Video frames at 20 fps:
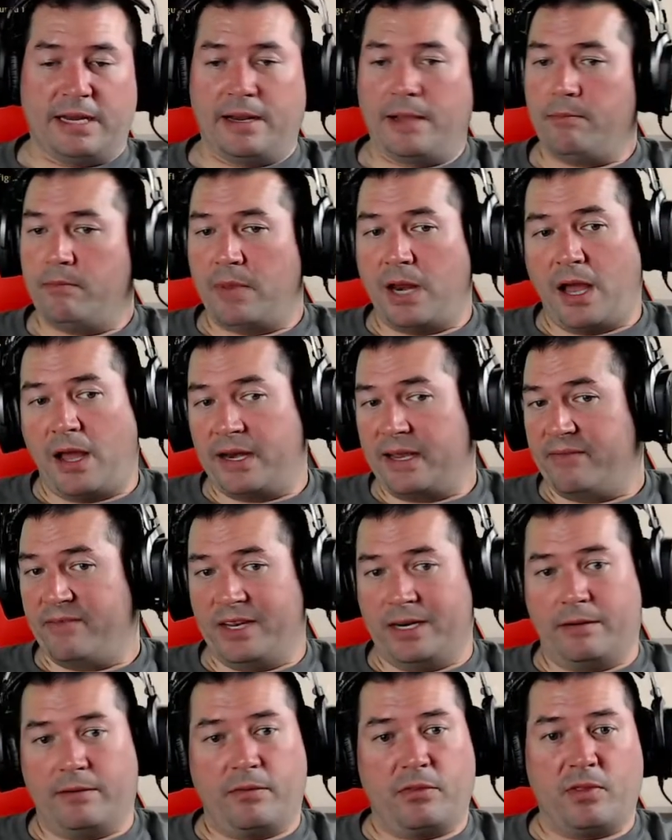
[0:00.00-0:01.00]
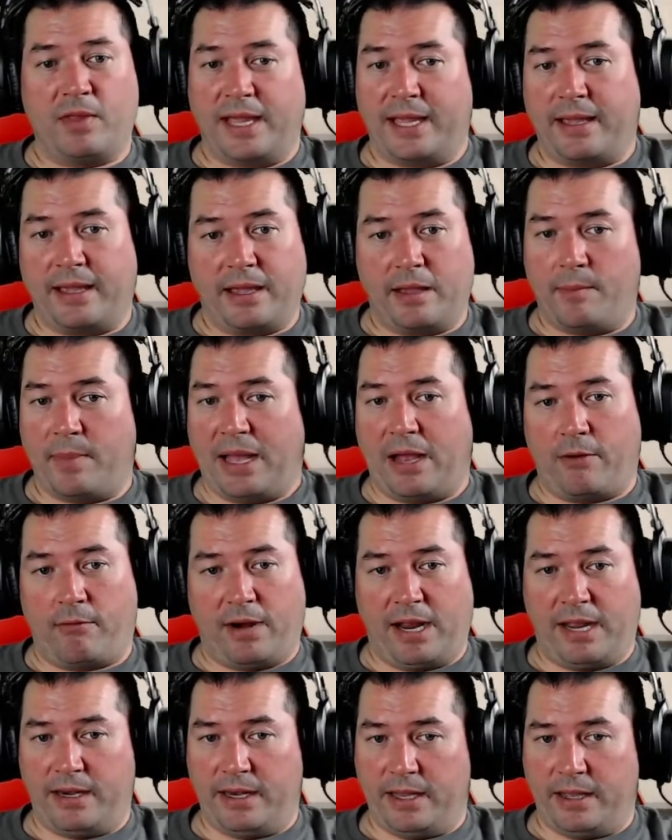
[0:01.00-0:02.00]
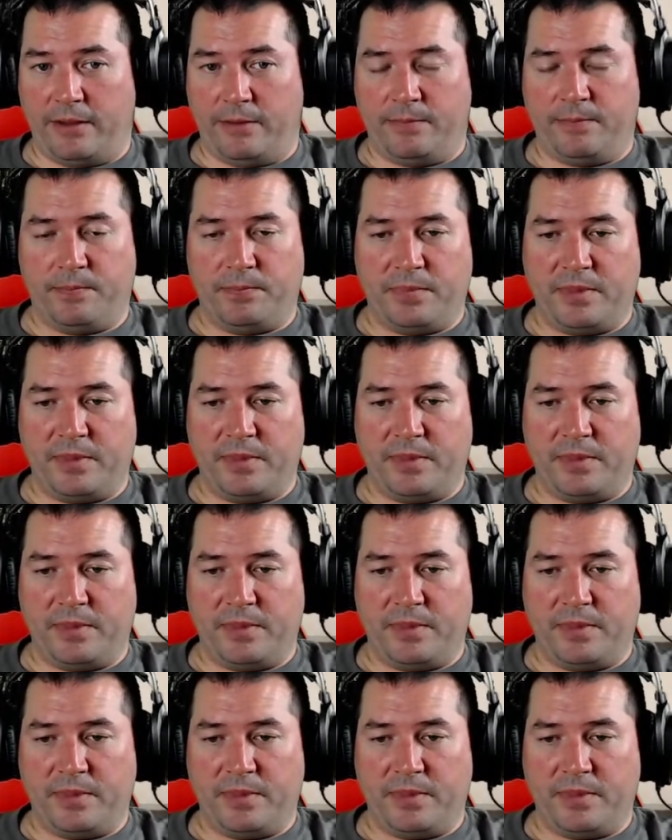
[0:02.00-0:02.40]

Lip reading: I'm not even thinking about right now